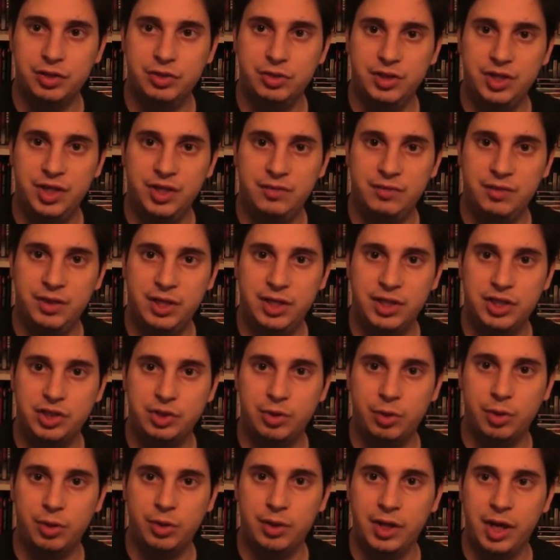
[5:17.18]
DVD
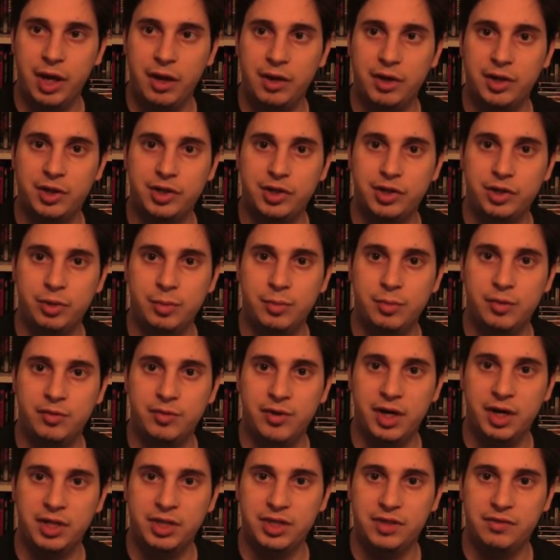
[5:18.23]
store that I'm gonna do a
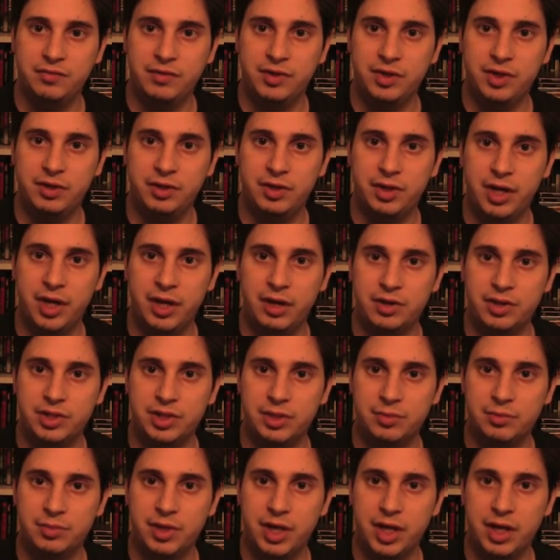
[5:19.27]
movie hunting video there
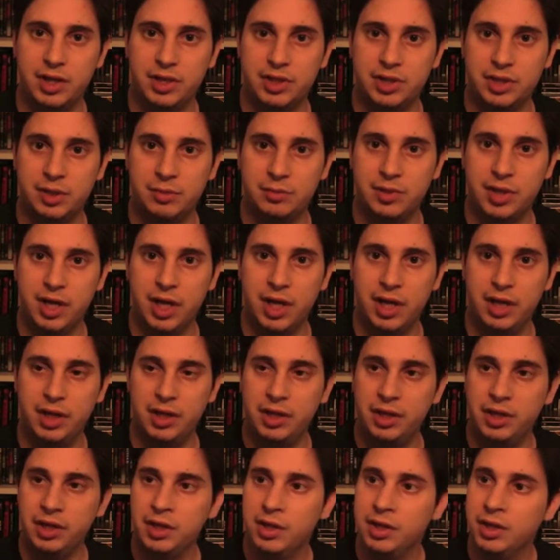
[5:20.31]

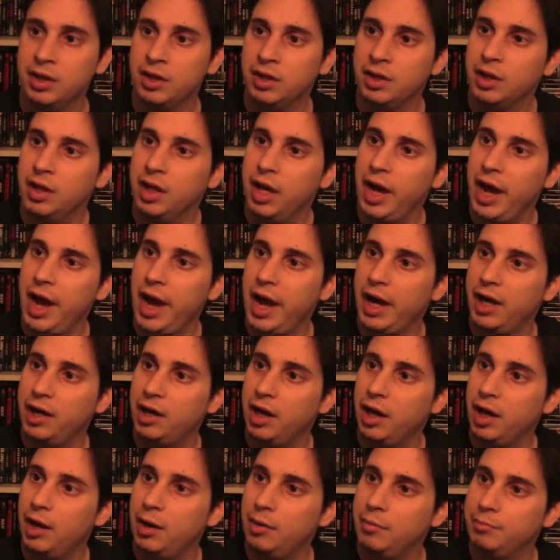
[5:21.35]
someday.
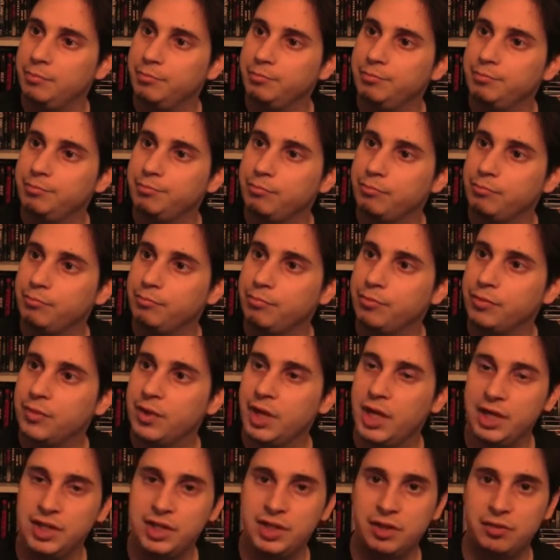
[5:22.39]
And
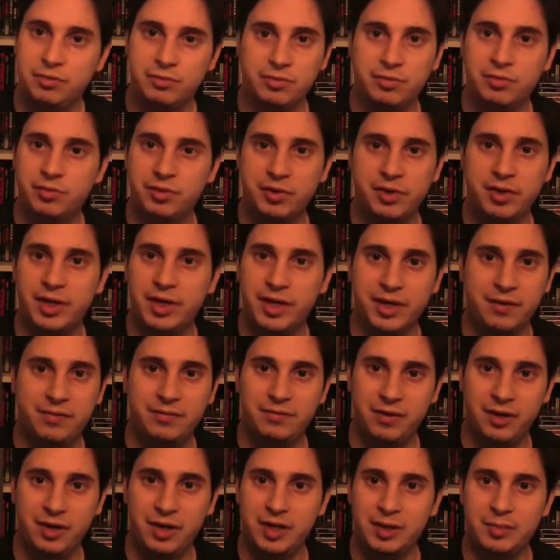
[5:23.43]
it's a really
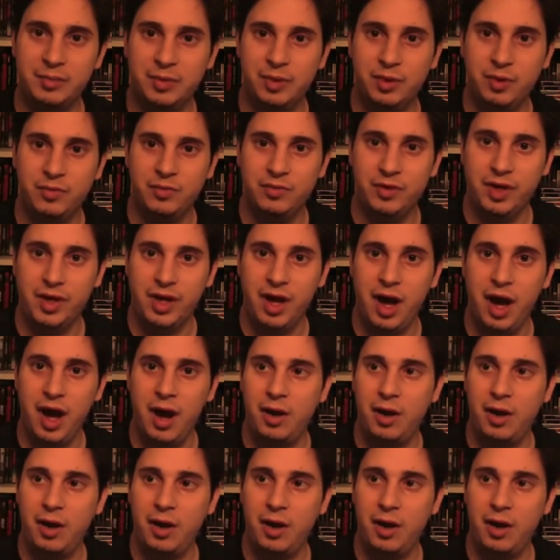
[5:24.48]
funny movie.